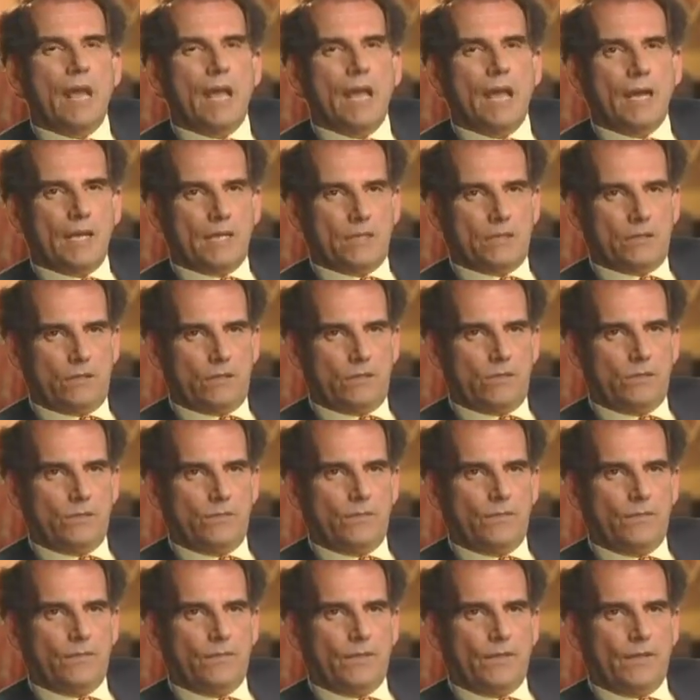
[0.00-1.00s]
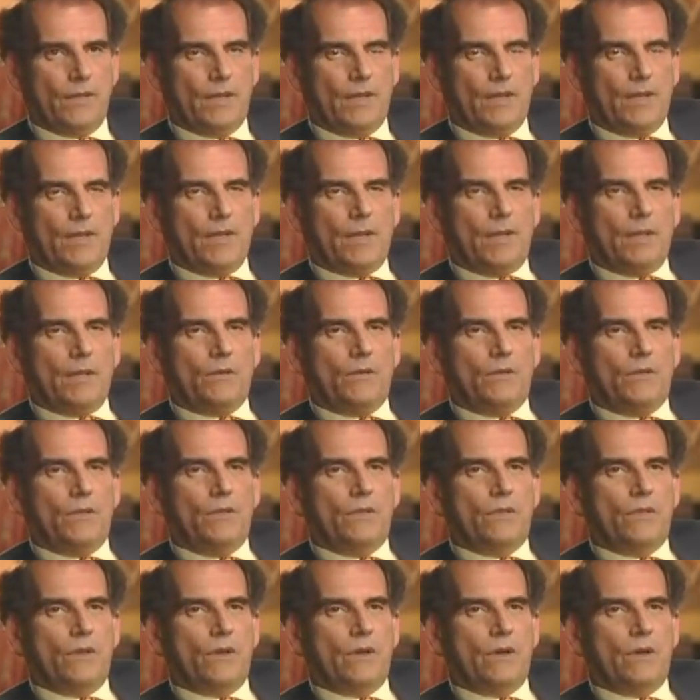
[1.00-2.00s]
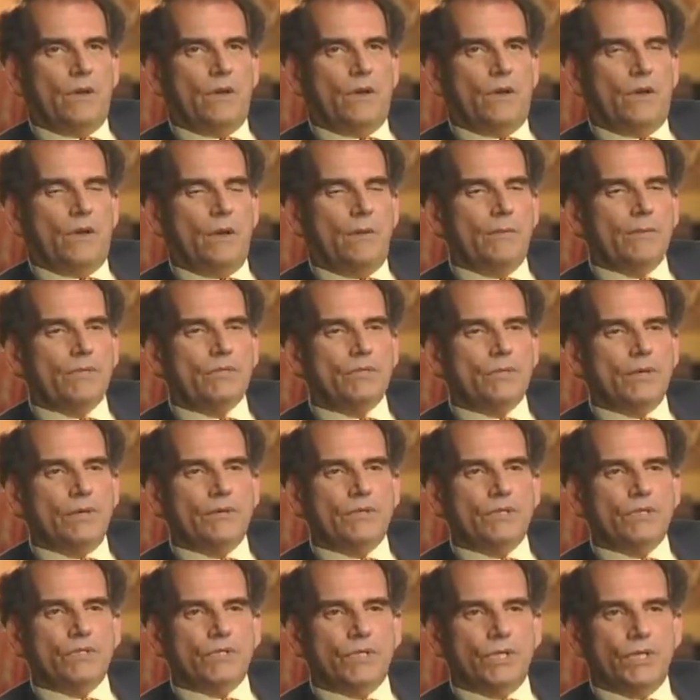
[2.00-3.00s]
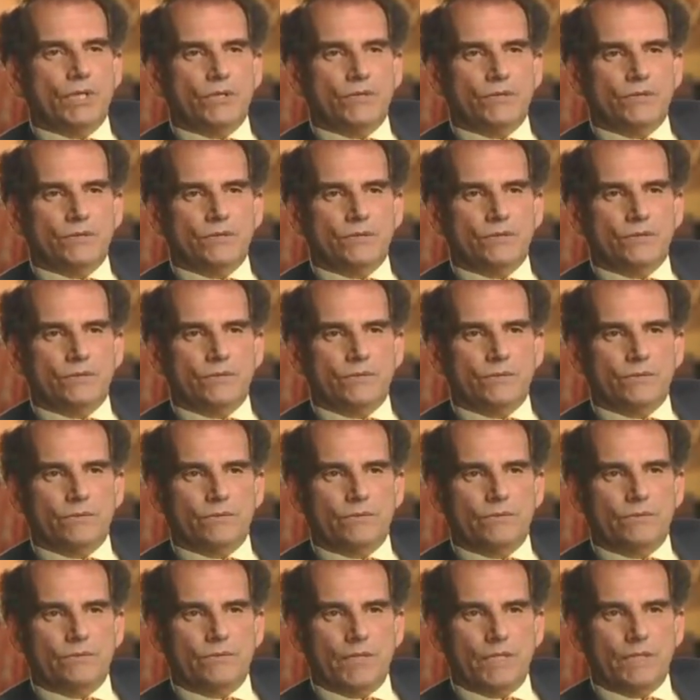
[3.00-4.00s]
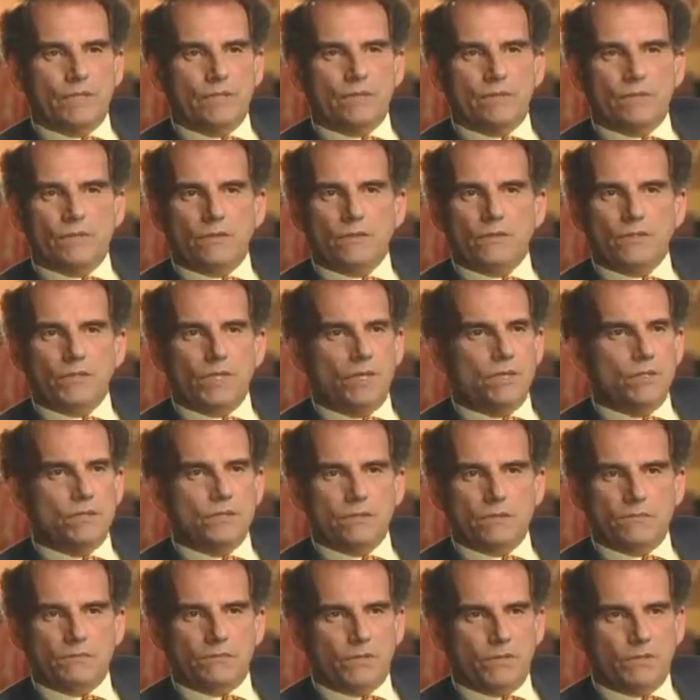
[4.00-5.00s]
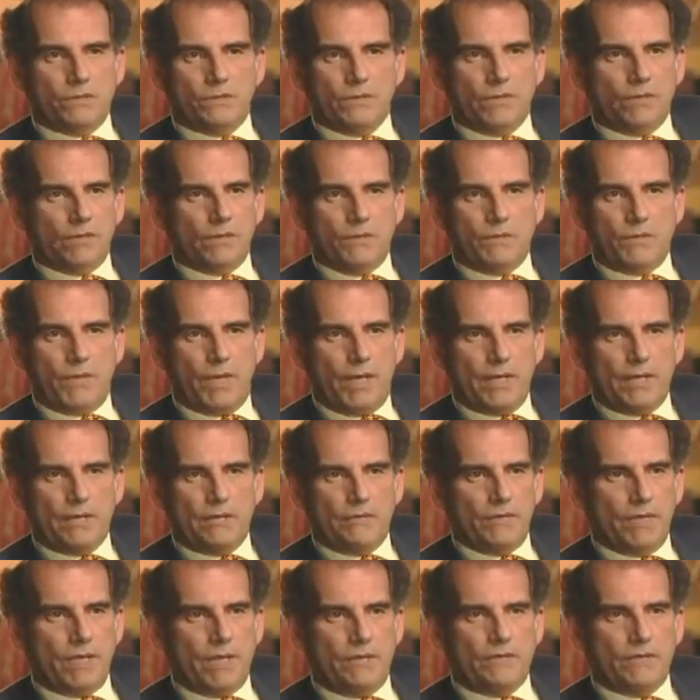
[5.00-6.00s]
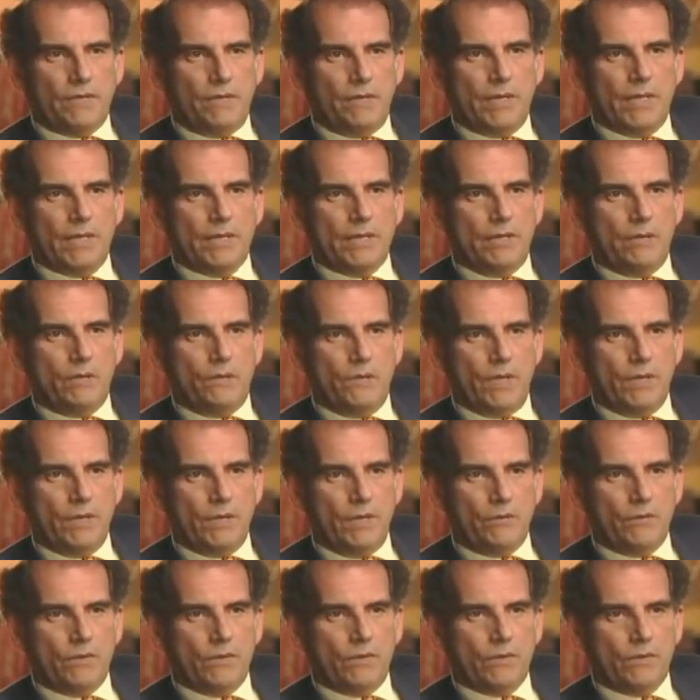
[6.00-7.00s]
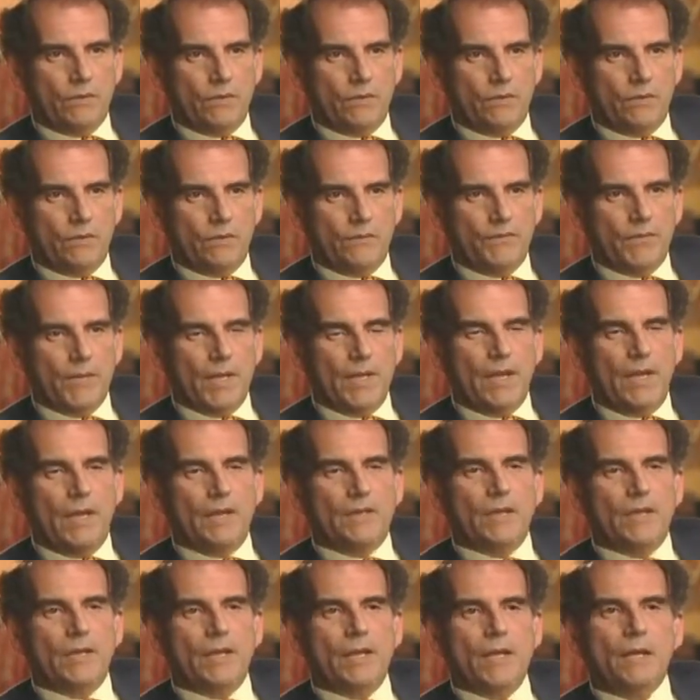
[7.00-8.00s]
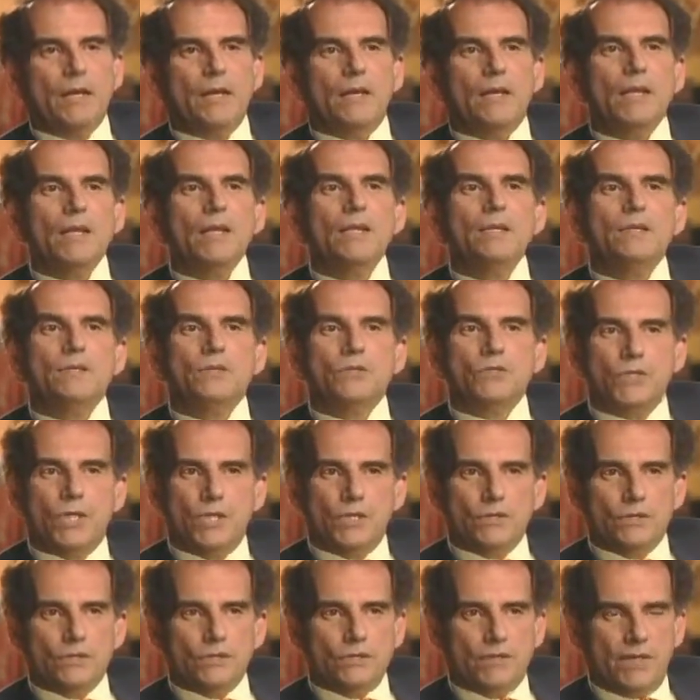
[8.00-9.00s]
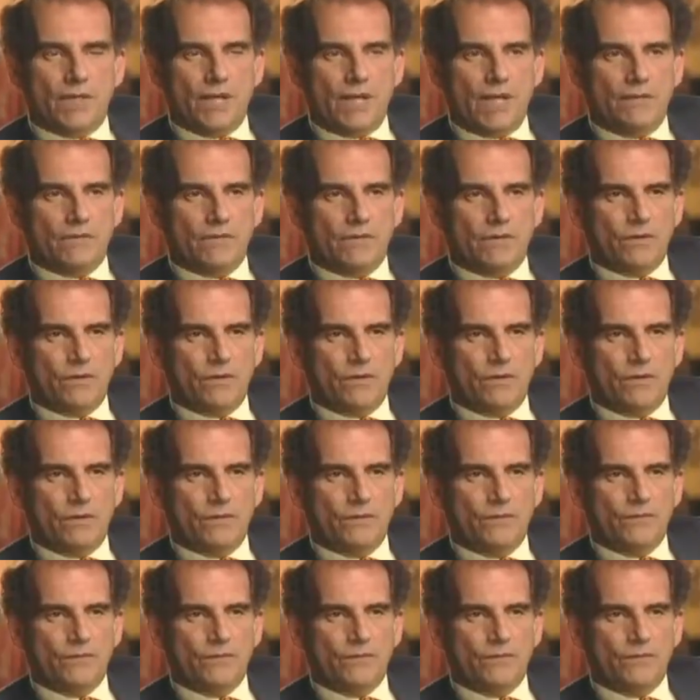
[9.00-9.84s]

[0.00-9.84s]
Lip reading: anecdote? There are arbitrary changes, meaning the changes are perfectly random. We have no idea when they will occur, and they're not linked to changes that have occurred.